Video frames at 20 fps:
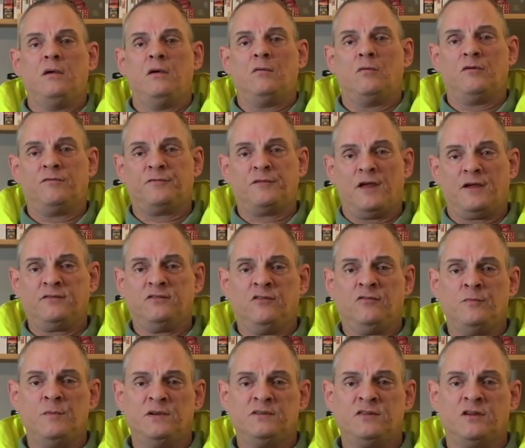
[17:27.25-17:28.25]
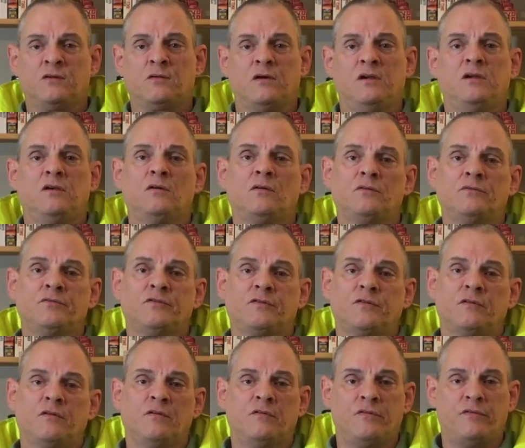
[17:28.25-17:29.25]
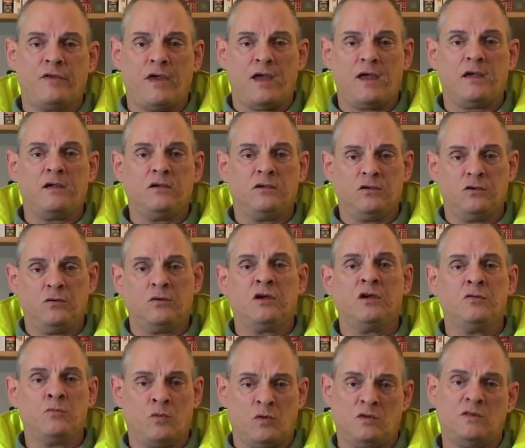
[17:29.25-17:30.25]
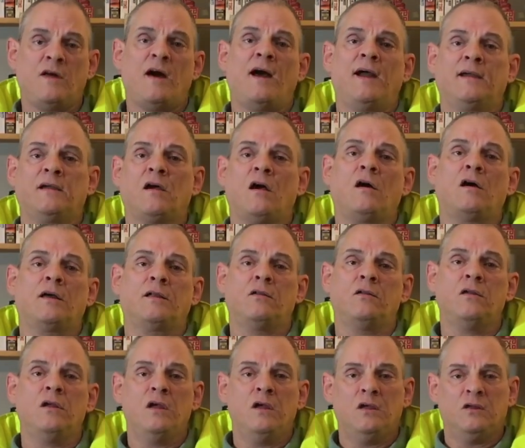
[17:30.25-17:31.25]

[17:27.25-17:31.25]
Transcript: reflective materials that you can rely on